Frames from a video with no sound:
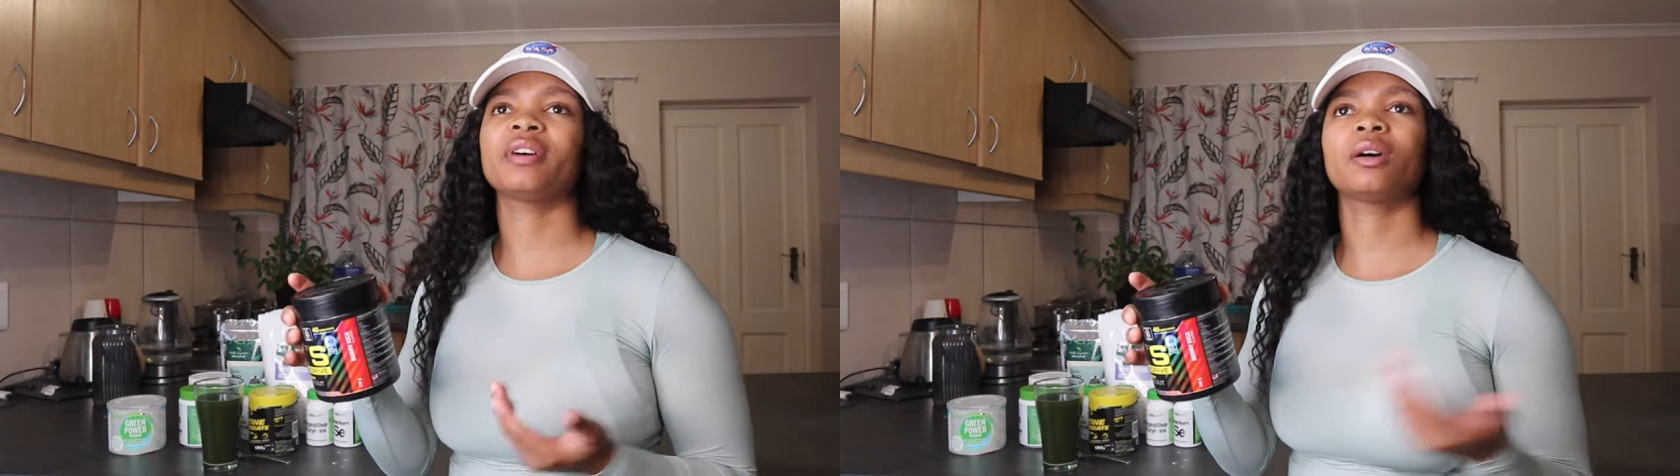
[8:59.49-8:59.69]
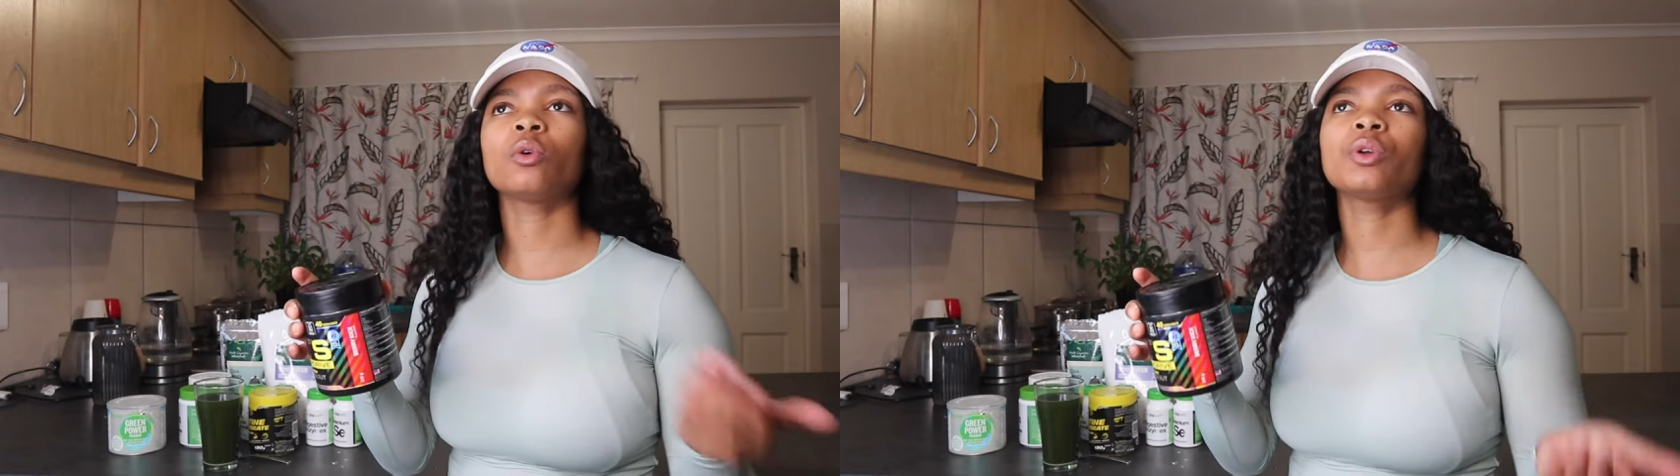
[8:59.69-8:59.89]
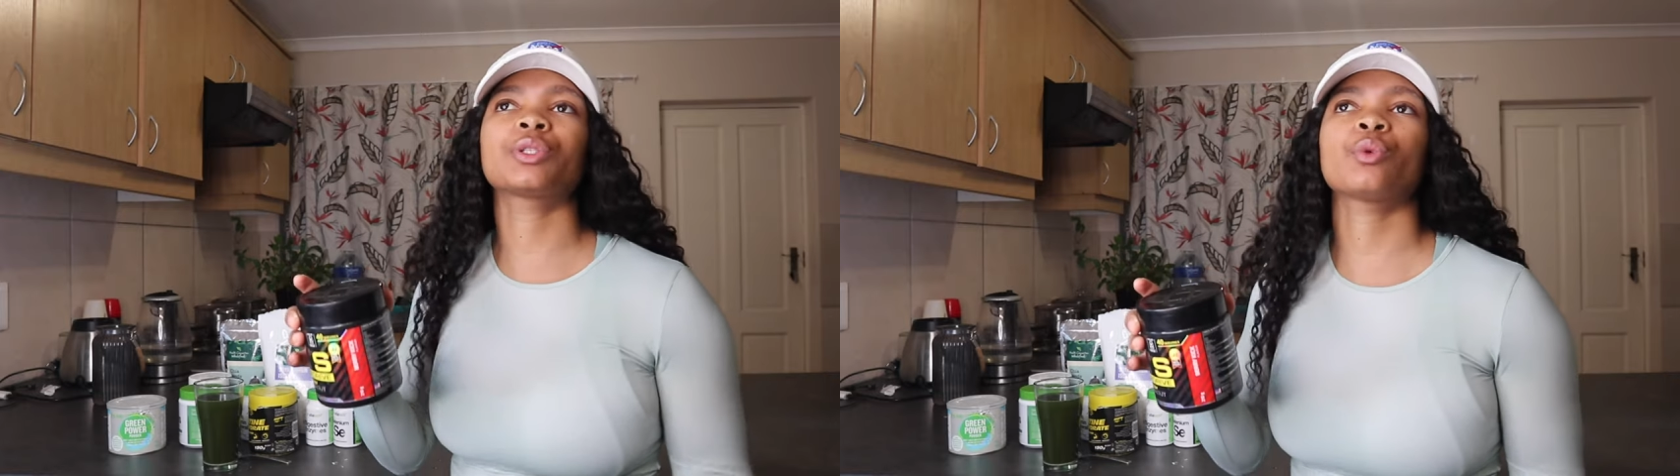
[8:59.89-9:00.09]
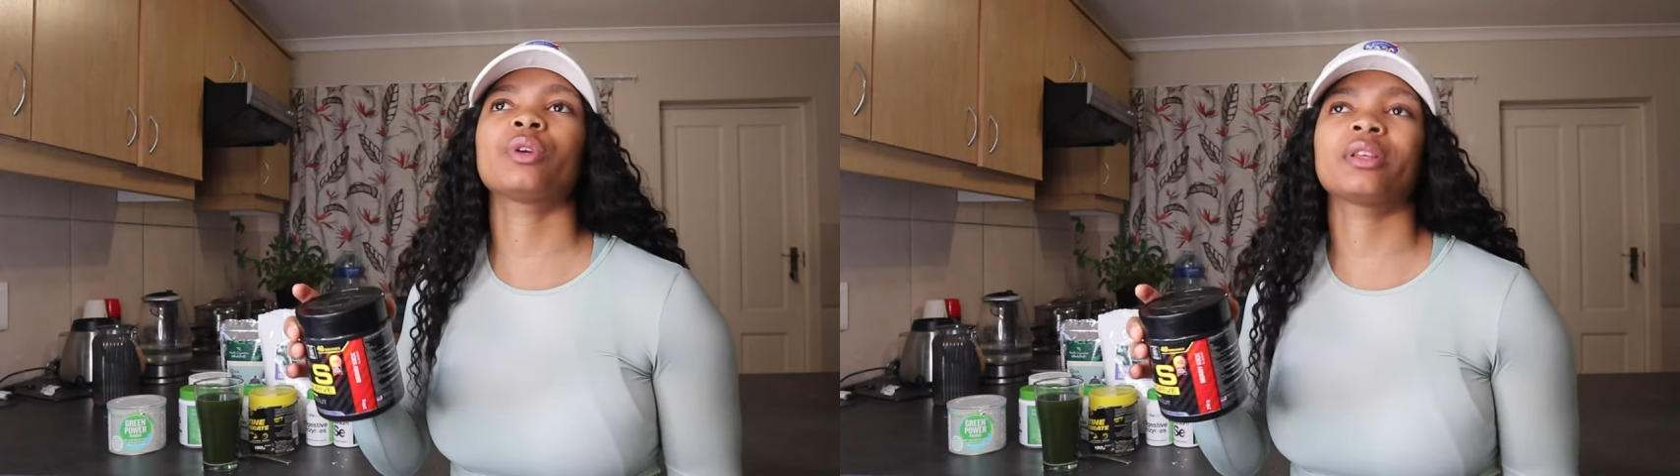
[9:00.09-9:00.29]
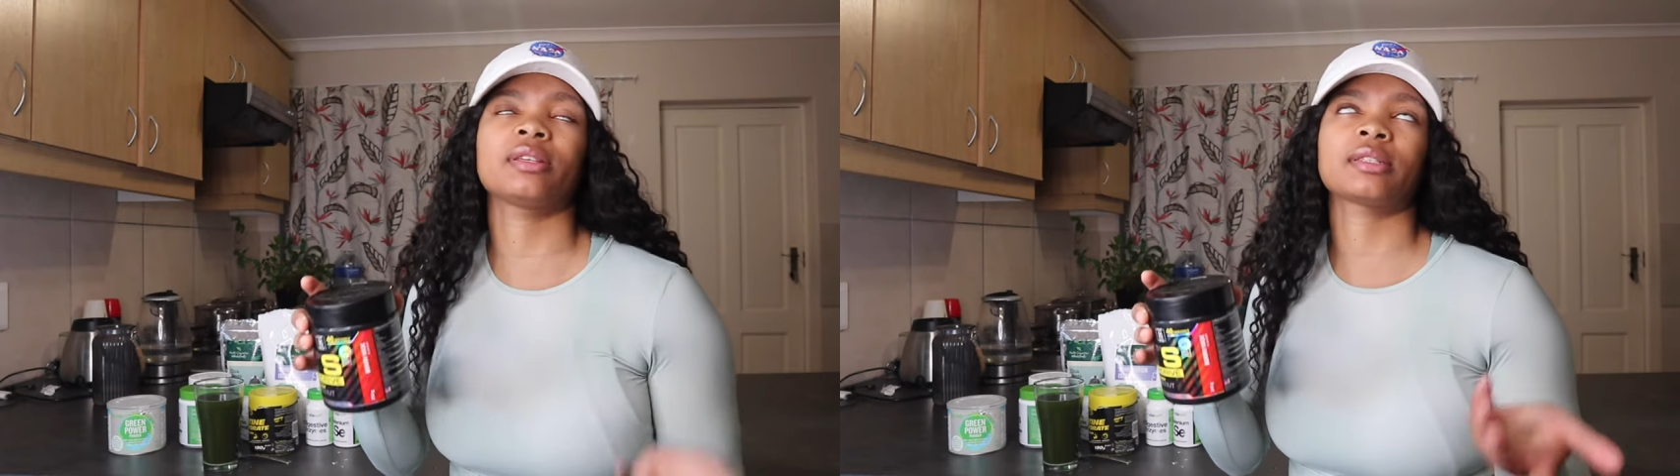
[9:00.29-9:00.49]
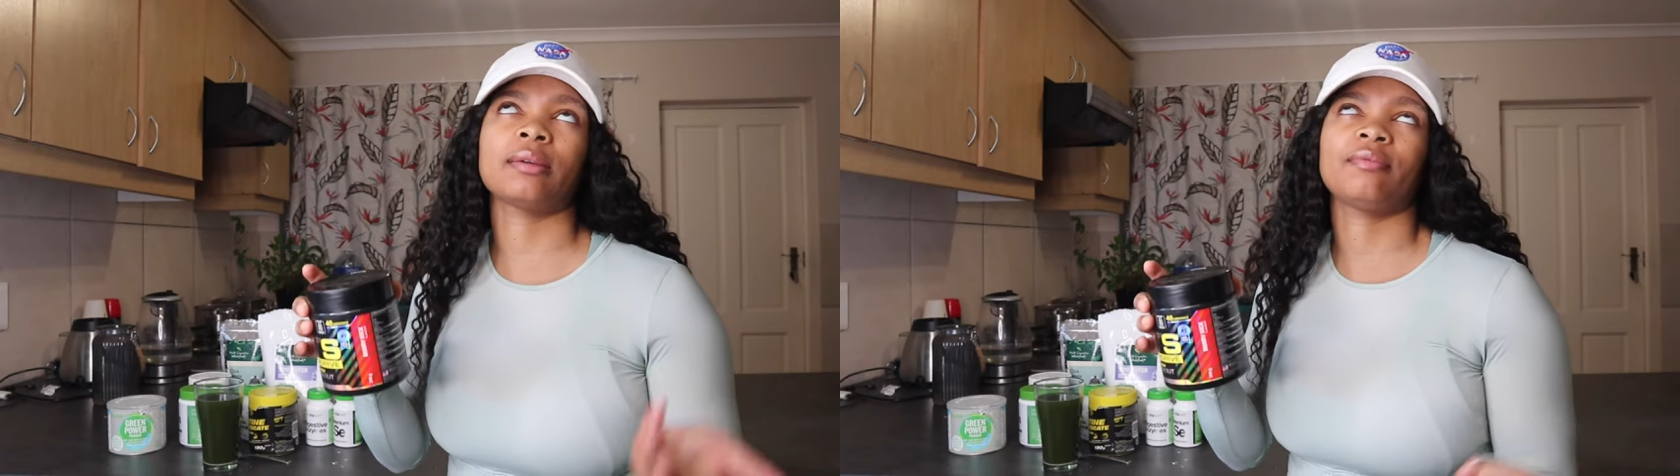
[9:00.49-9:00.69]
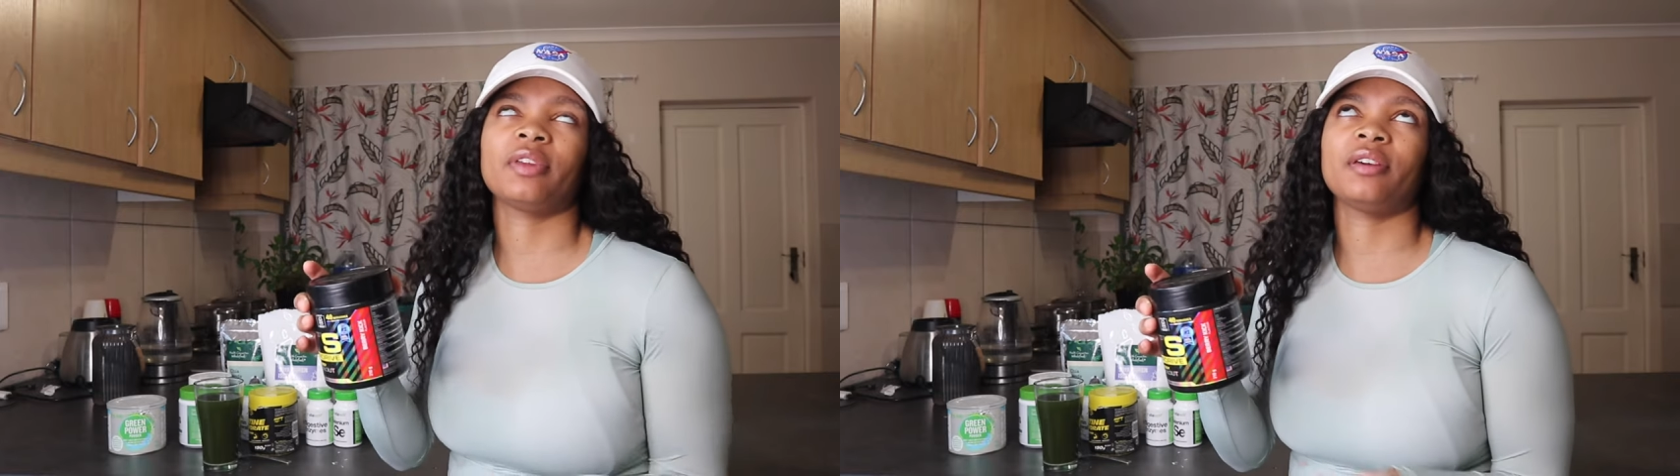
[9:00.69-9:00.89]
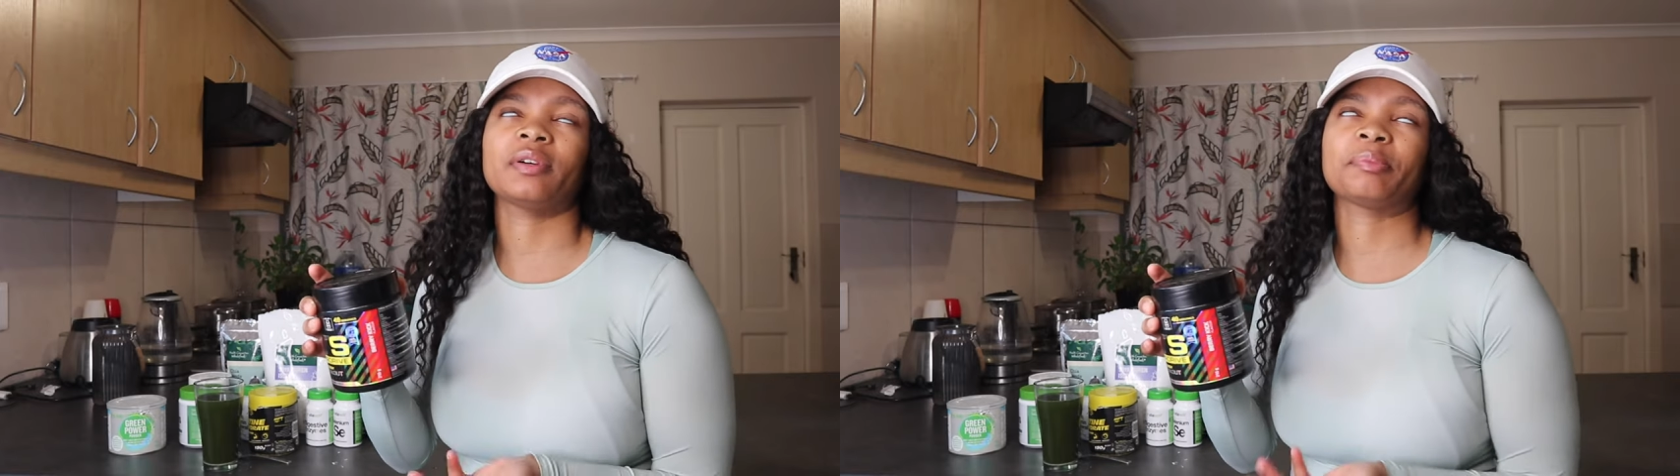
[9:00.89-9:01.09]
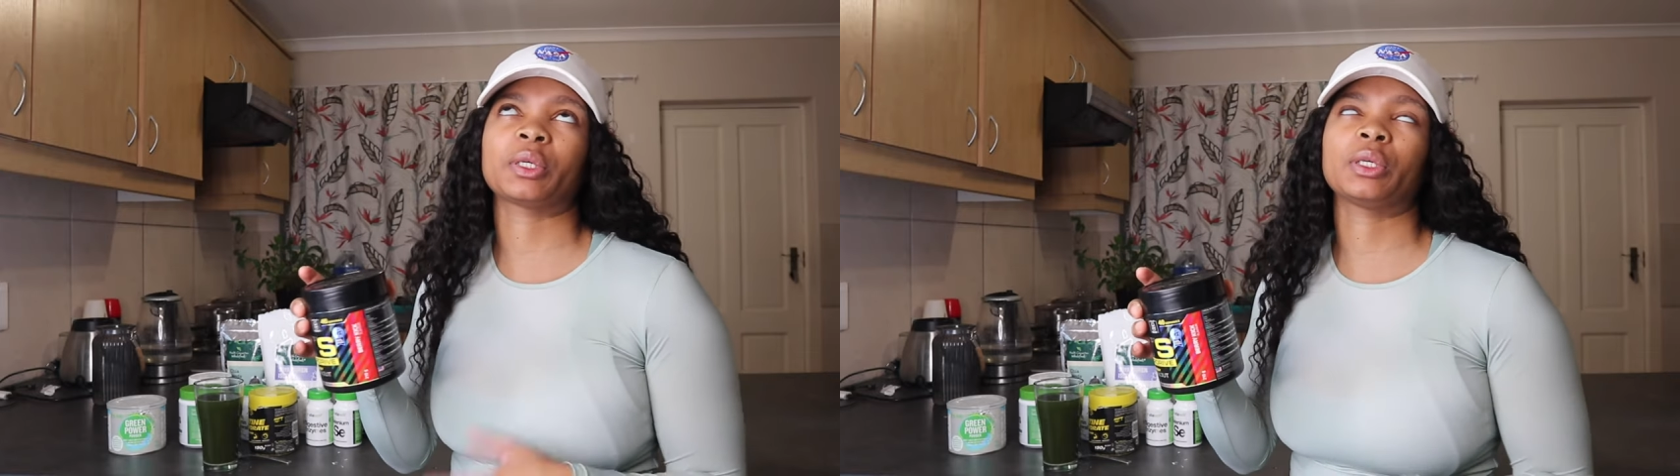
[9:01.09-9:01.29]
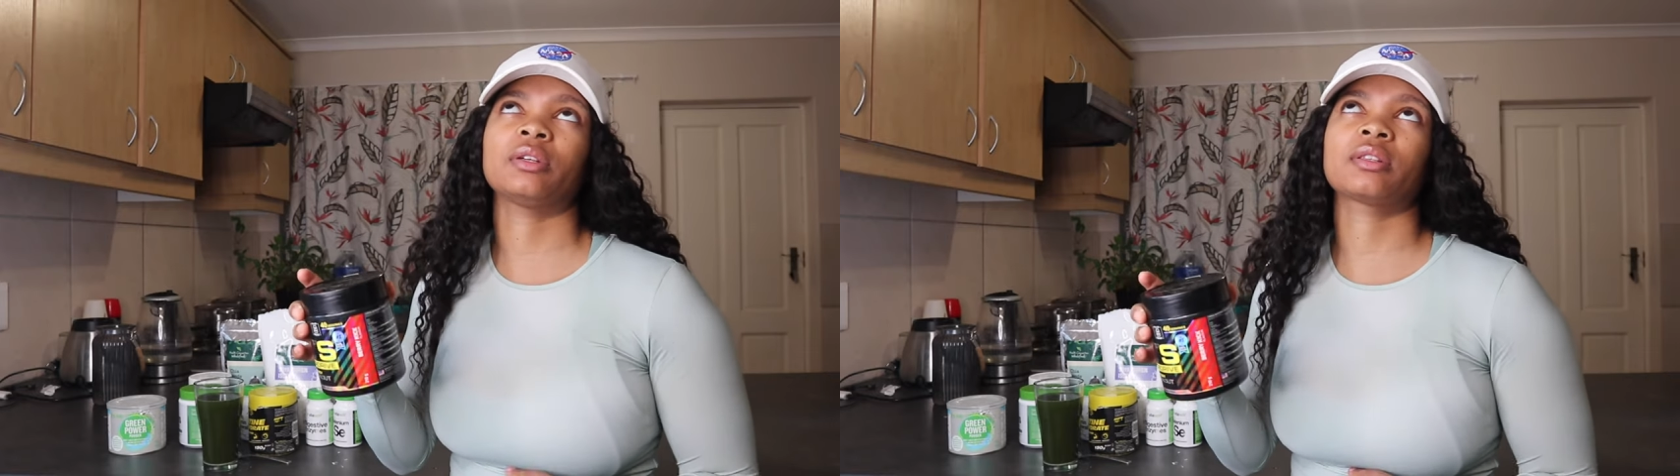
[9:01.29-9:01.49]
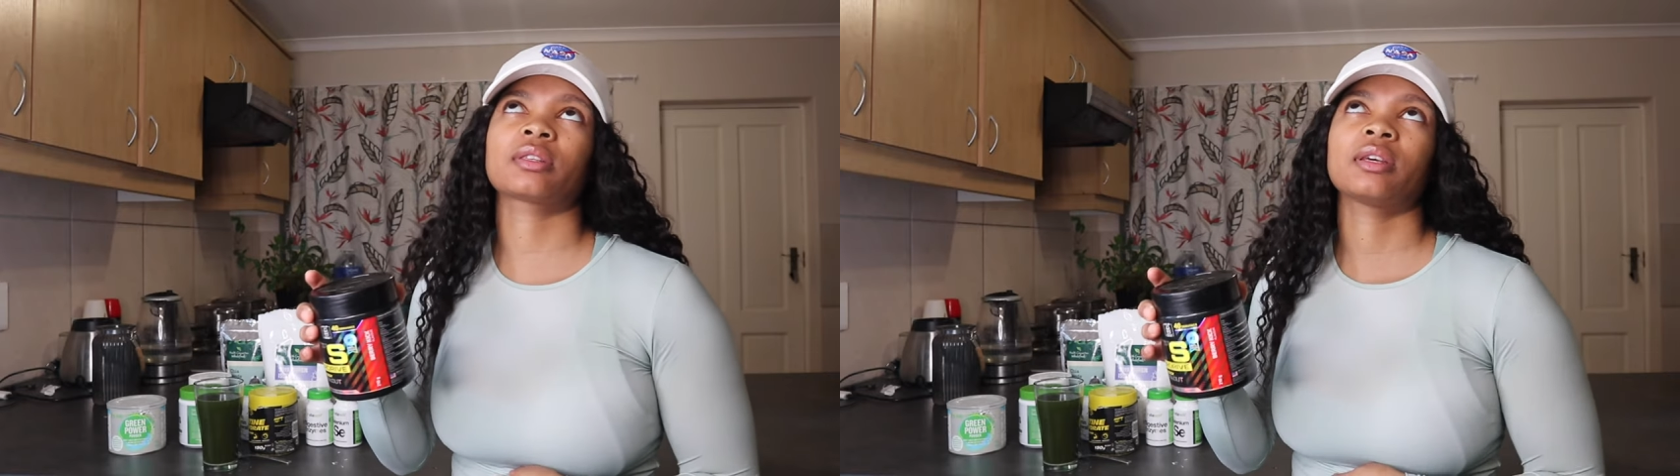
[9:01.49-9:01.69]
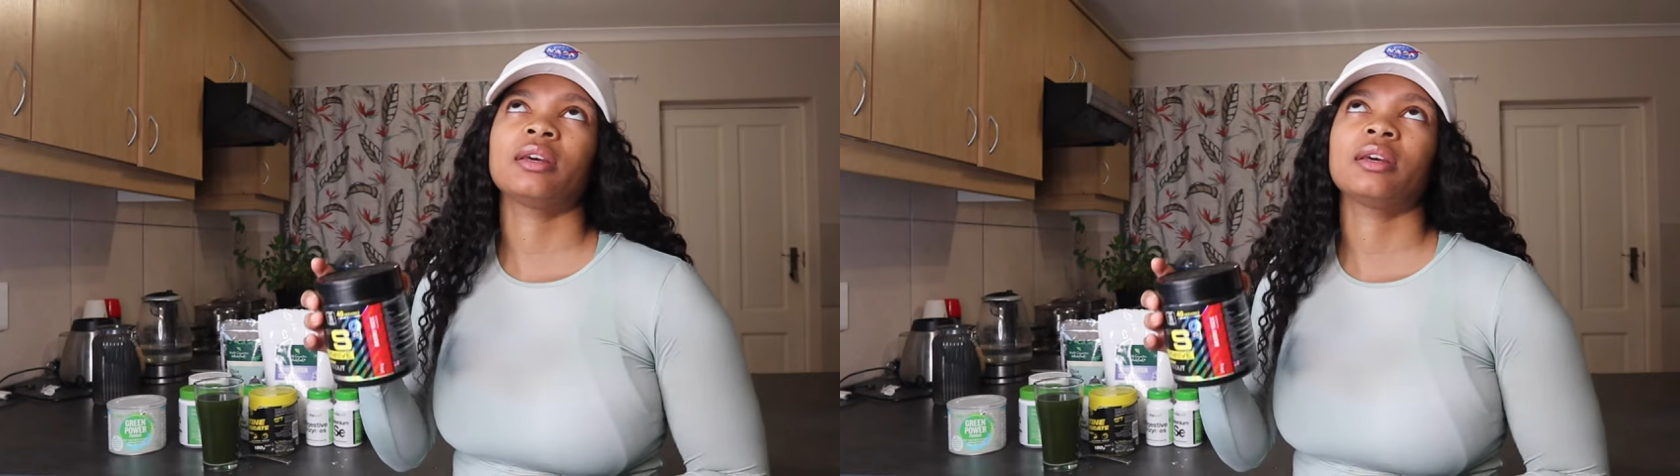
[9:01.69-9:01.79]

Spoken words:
I always order the same flavor because